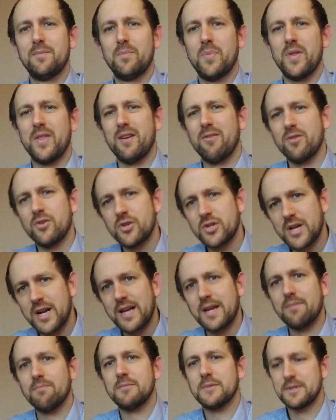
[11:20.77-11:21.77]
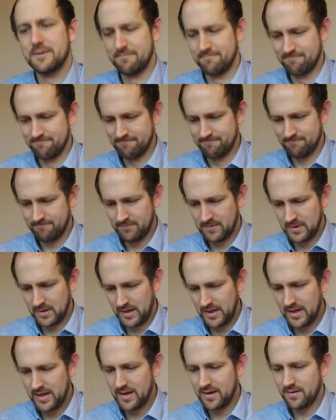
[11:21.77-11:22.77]
but they're ashamed
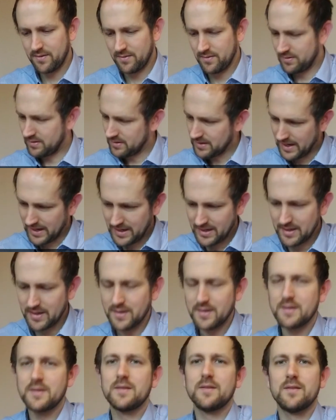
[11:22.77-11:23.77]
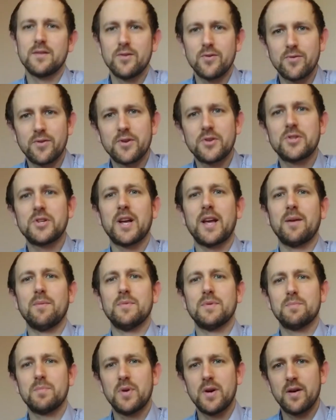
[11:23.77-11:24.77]
here, naked, not
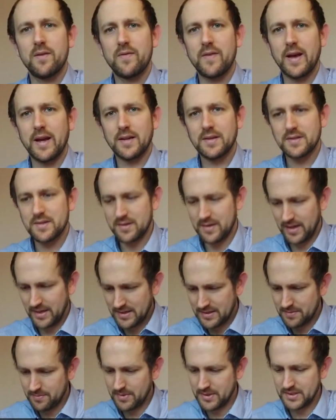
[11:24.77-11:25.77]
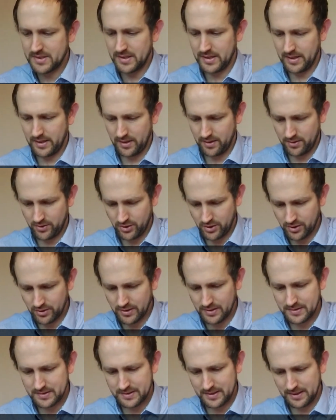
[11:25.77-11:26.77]
ashamed, perfect intimacy and
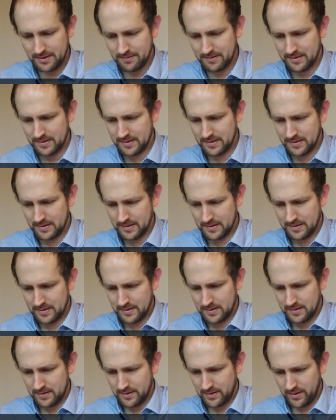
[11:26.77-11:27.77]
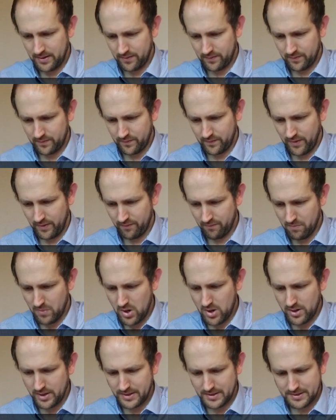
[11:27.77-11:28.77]
unity of, of
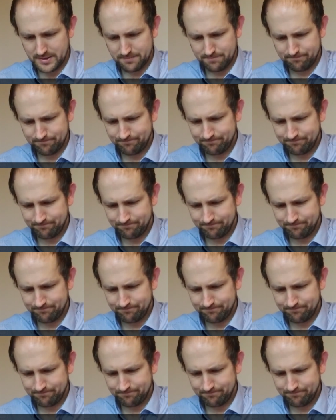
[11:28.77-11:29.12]
mind.